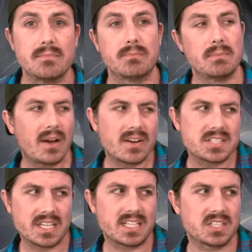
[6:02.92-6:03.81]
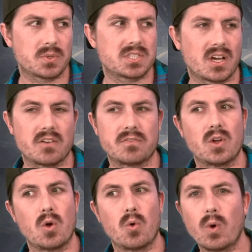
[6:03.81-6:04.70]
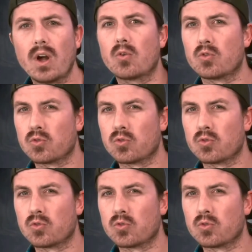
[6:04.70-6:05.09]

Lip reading: But Mary's thinking to herself, we're